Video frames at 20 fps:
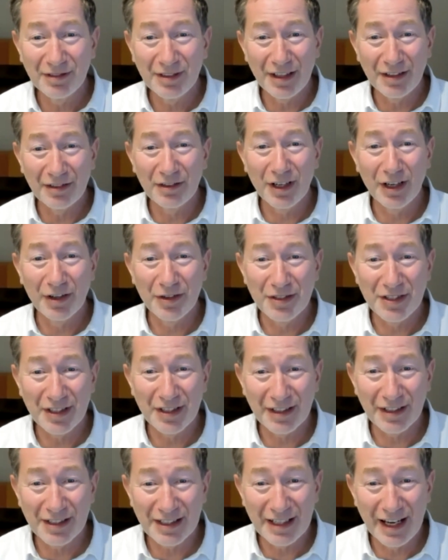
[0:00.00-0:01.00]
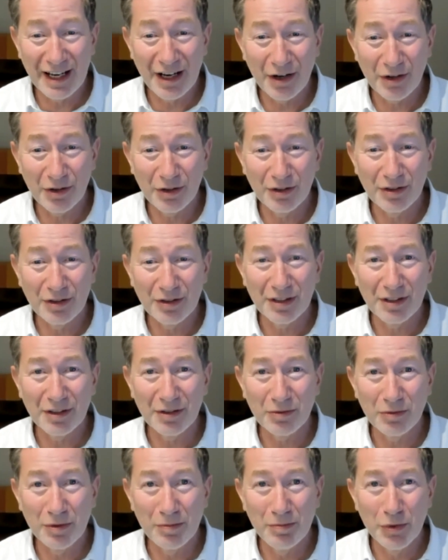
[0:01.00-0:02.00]
kind of close things down and
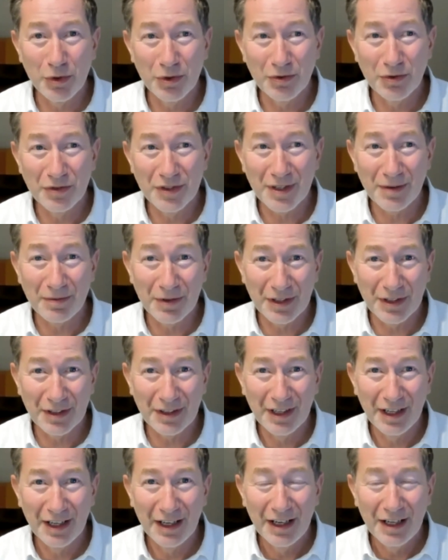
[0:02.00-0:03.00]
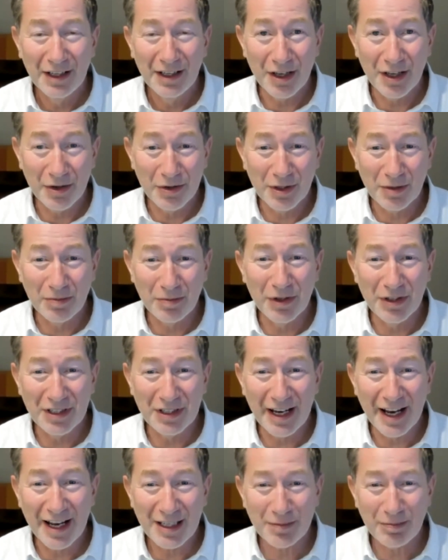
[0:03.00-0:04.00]
remove some of those
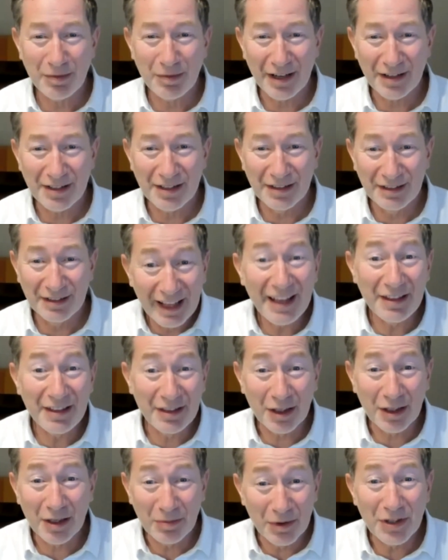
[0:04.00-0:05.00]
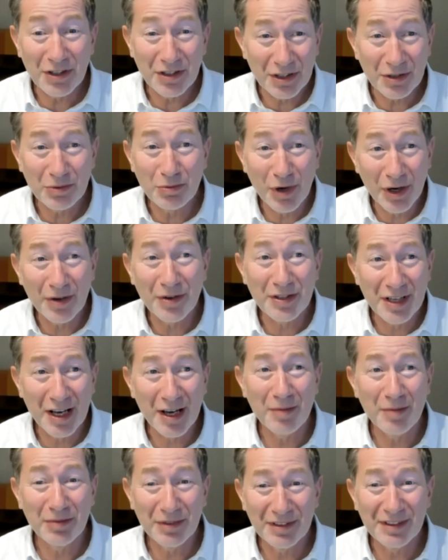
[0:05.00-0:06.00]
community aspects. And then the community rose
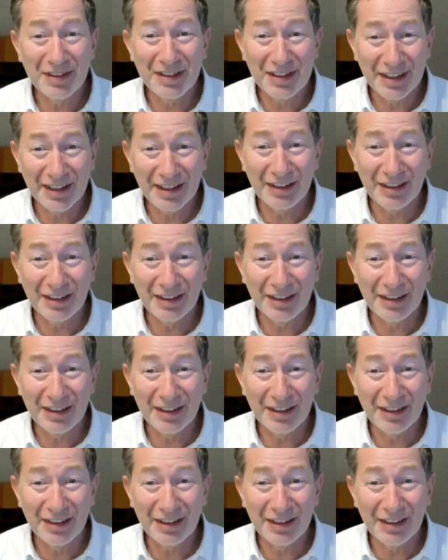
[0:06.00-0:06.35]
up and